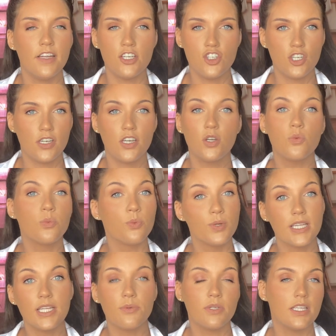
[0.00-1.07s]
and she did a
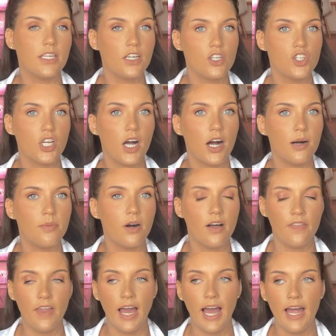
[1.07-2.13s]
really good job on
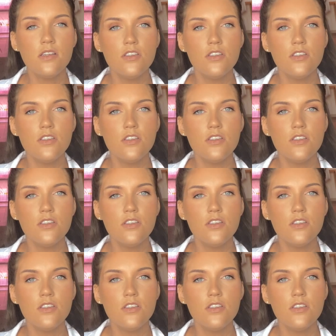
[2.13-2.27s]
that.